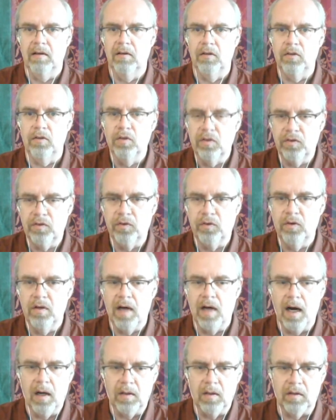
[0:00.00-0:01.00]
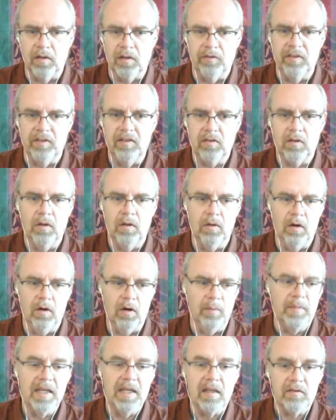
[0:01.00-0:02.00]
uh, useful out of Disco
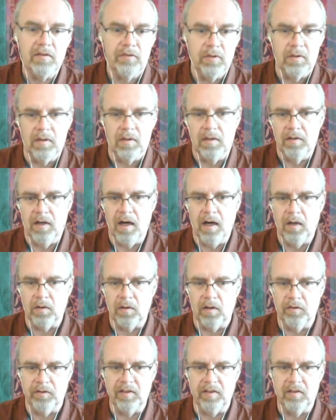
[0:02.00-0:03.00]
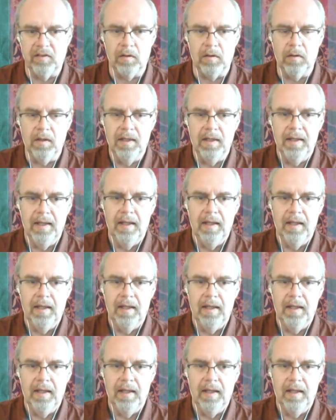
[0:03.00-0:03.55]
or meaningful out of Disco?